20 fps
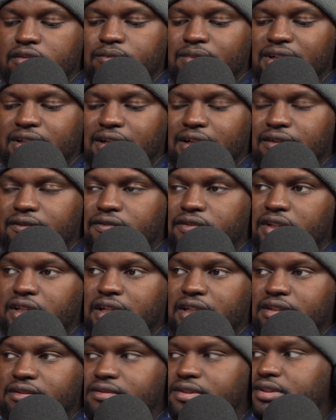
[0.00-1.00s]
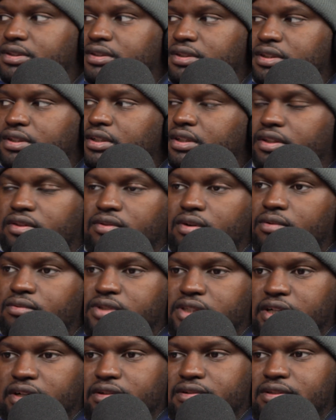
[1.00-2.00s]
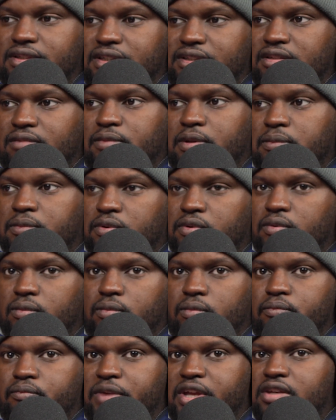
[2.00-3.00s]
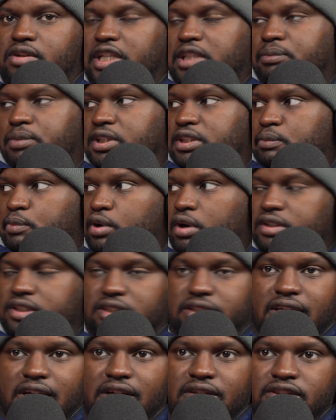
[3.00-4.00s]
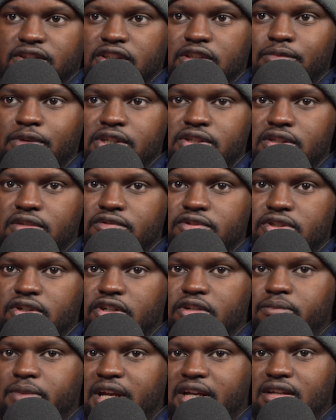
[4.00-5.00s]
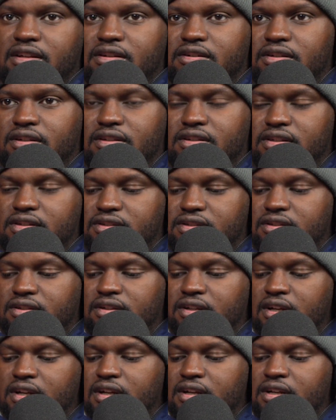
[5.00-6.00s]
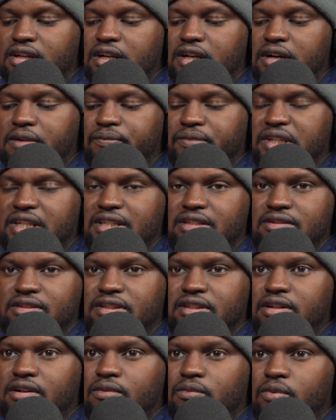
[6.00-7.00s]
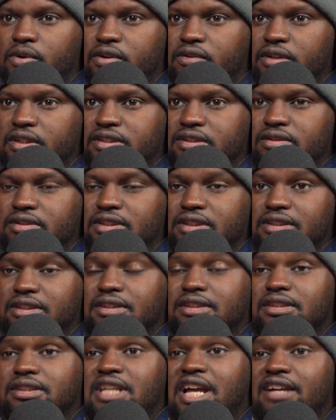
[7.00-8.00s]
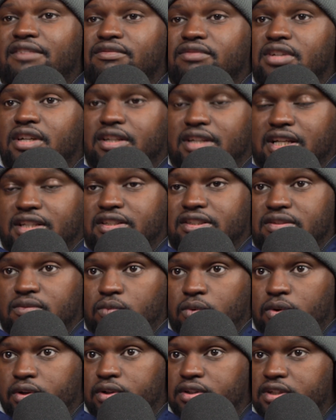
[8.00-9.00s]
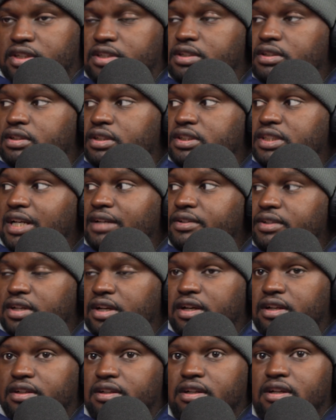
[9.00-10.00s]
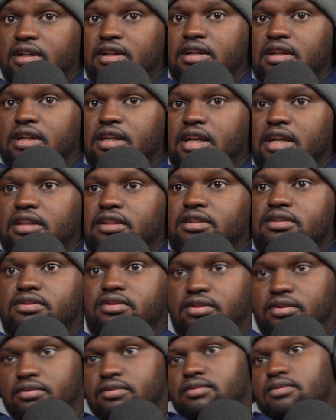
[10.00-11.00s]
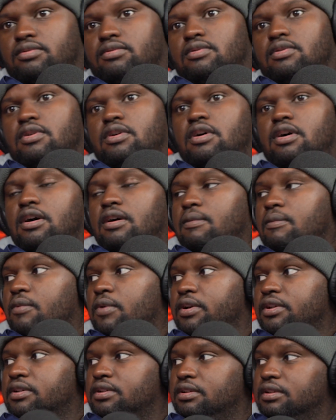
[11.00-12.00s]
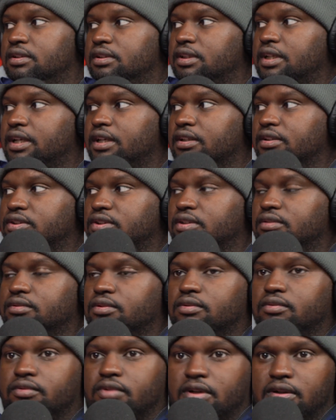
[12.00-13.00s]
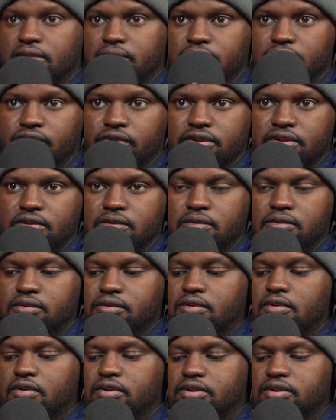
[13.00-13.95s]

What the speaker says: But like for like the throne chairs, some people make you have to put a deposit down, so you make sure you return it back in good condition. It usually don't work. It's usually not done. That doesn't work. It's not done in the general one, like a general rental.